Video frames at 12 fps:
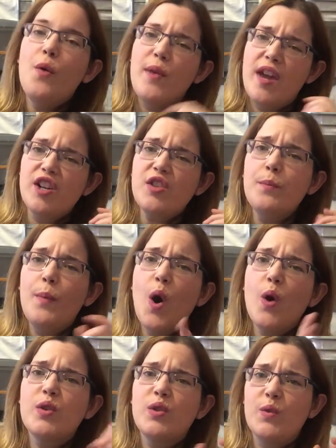We are
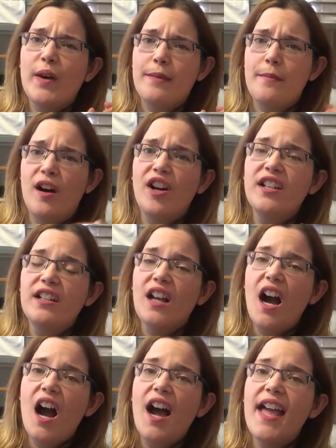supposed to admire that
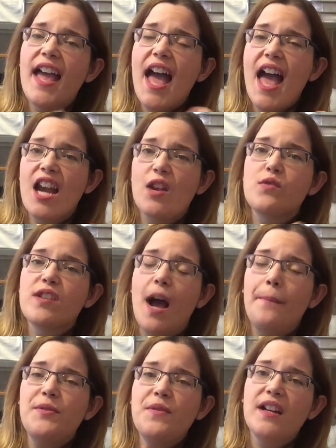guy and look
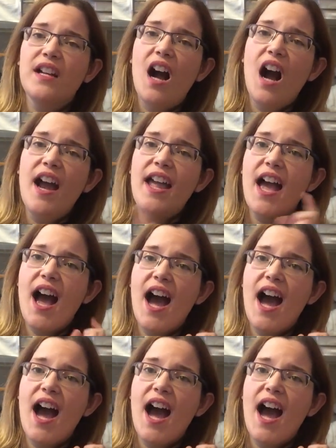up to that guy,